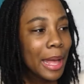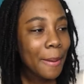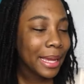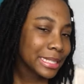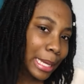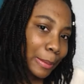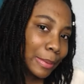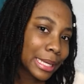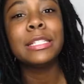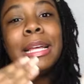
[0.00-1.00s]
my
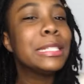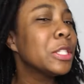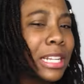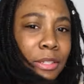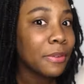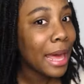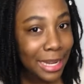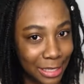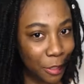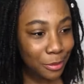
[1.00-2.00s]
tummy is not as flat
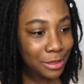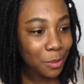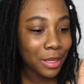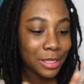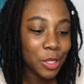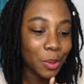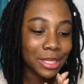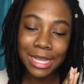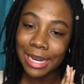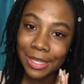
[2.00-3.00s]
as it used to be, so
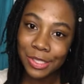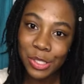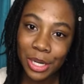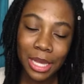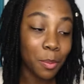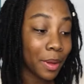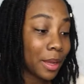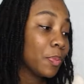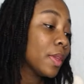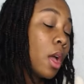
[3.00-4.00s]
this is kind of concerning. But
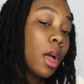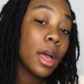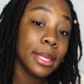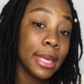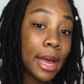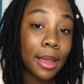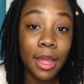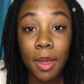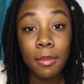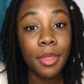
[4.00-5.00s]
yeah,
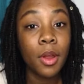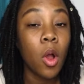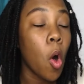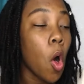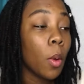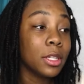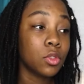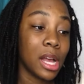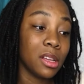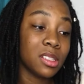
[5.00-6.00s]
like, my mother always
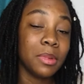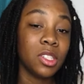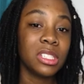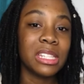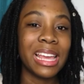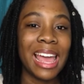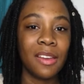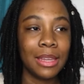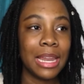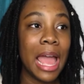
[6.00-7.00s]
rouses me. She's like,
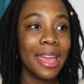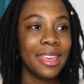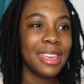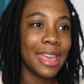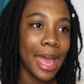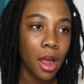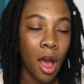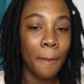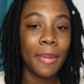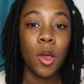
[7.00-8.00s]
Evan, get
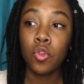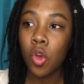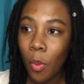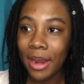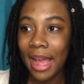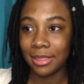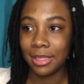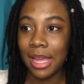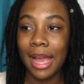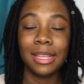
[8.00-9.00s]
up, go and
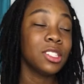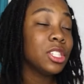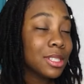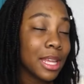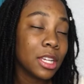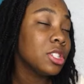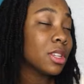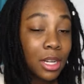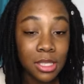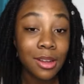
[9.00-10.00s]
exercise. And she's like, she's
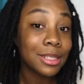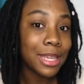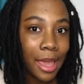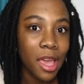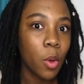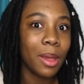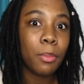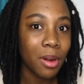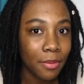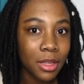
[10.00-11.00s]
gonna start taking away
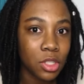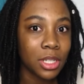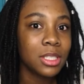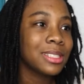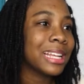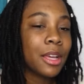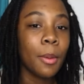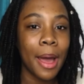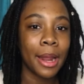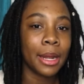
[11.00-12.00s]
privileges. That's how
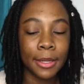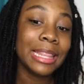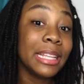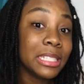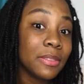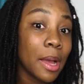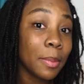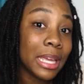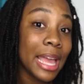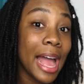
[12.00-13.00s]
bad it is. In this
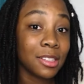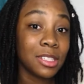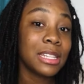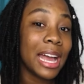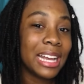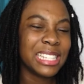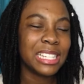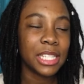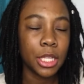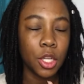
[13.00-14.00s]
family, exercise
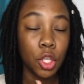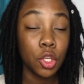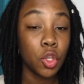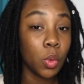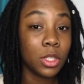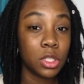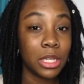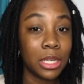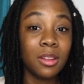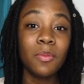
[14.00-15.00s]
is a huge
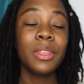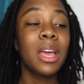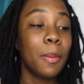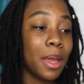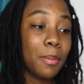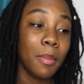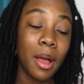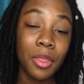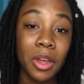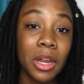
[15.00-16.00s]
deal. My
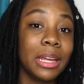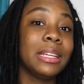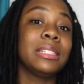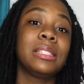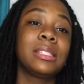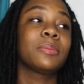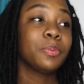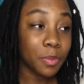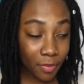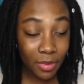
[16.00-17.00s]
mother is
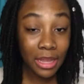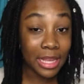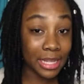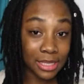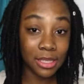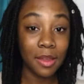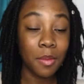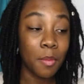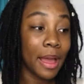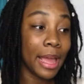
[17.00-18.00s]

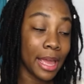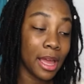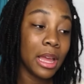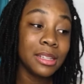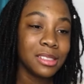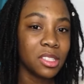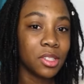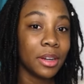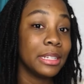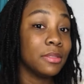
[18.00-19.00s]
slim. My
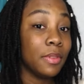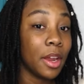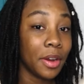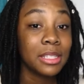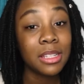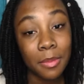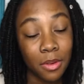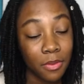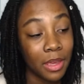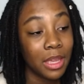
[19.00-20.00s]
sister is very slim
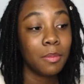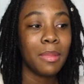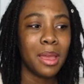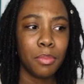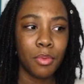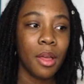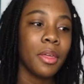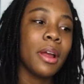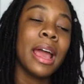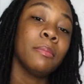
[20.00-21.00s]
and fit. My
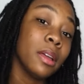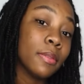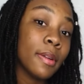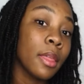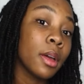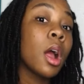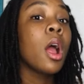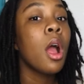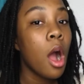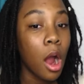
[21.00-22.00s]
brother and my father
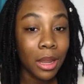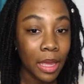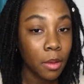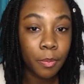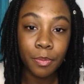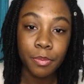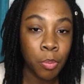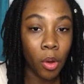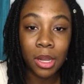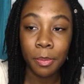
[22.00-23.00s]
are like
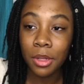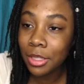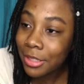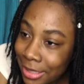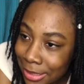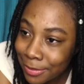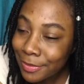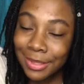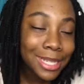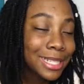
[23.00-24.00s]
bodybuilders.
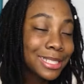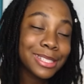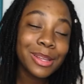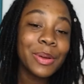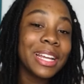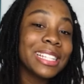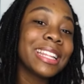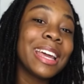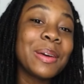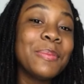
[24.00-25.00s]
So it's
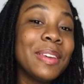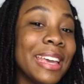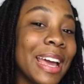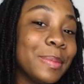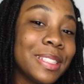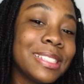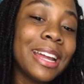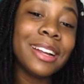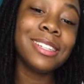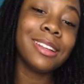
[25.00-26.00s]
like me, I'm just
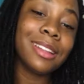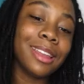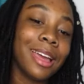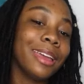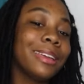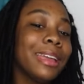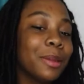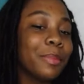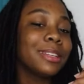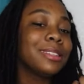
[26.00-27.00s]
here chilling, like
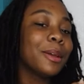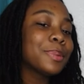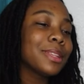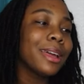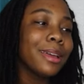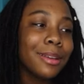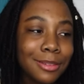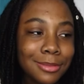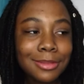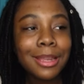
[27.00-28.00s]
eating my chips, like,
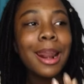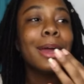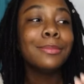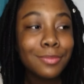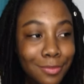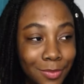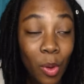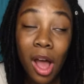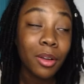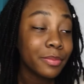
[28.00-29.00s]

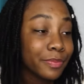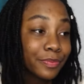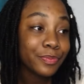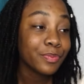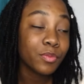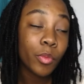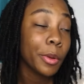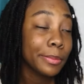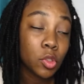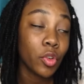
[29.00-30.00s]
wow,
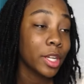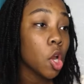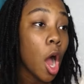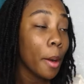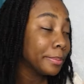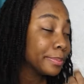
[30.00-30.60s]
great job.